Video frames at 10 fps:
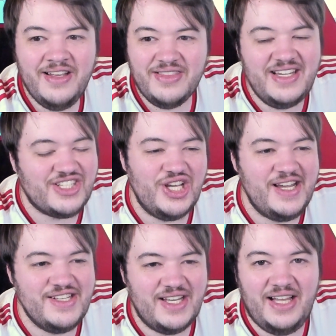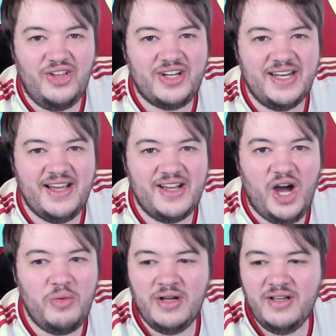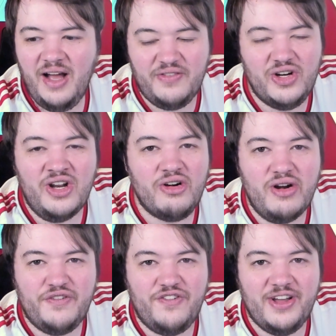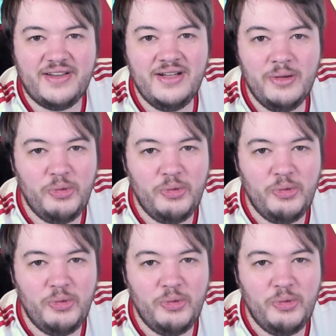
This season, I look at it and go, I've done horrific.